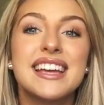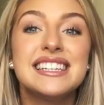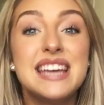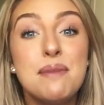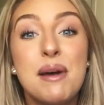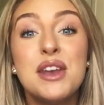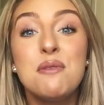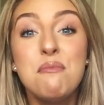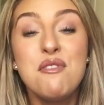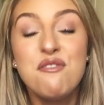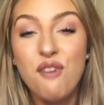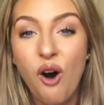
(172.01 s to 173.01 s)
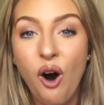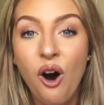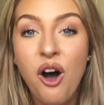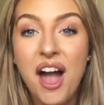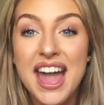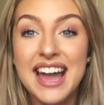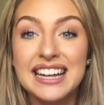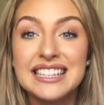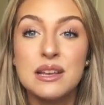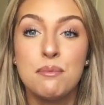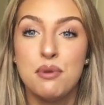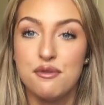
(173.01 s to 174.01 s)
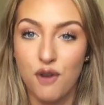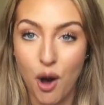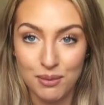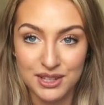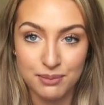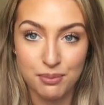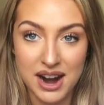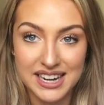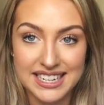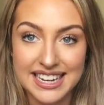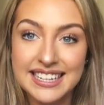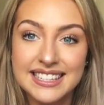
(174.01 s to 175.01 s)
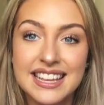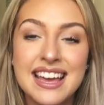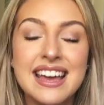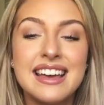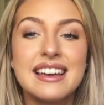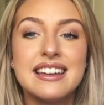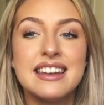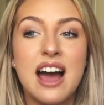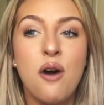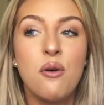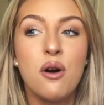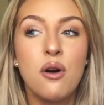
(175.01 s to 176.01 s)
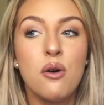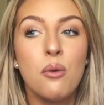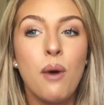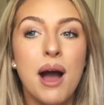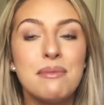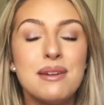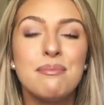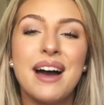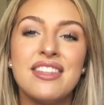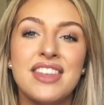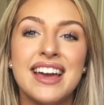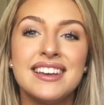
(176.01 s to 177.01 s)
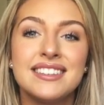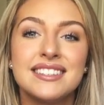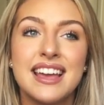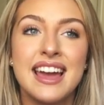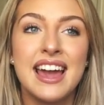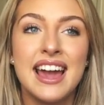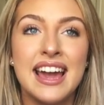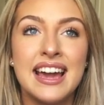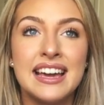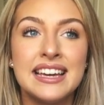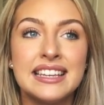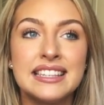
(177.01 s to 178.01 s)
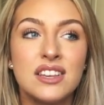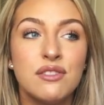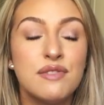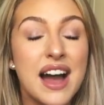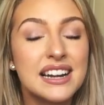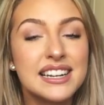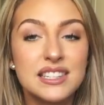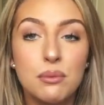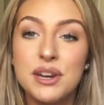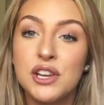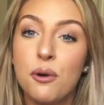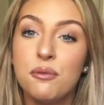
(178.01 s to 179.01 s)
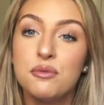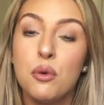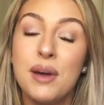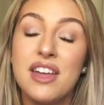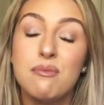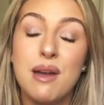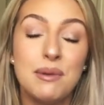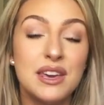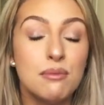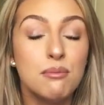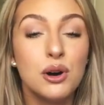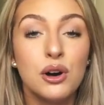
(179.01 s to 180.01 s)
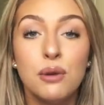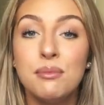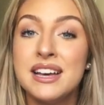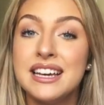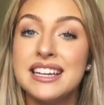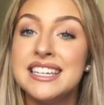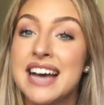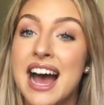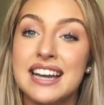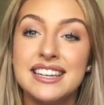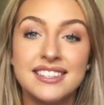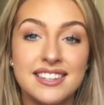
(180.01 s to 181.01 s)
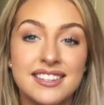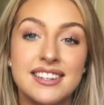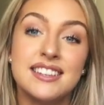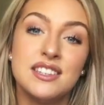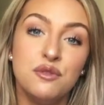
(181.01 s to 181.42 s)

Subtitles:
Tip number 4 is performance practice. Now, what I mean by this is finding someone you're comfortable with, maybe your mum, your dad, your sisters,